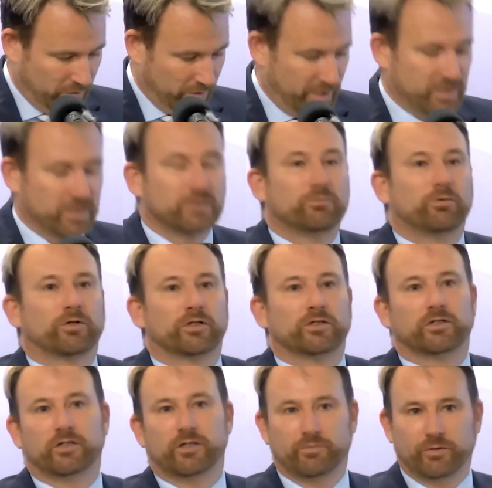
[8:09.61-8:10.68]
they just
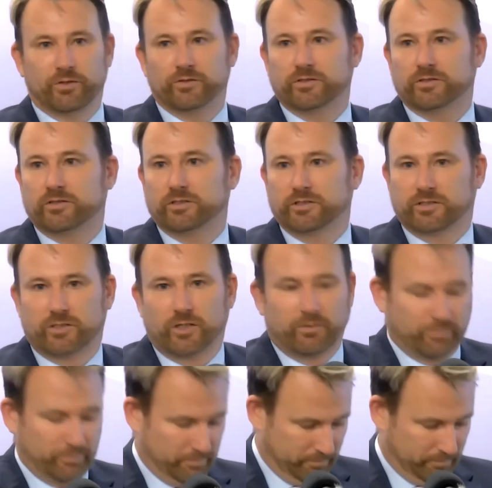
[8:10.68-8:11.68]
wanted the abuse to stop.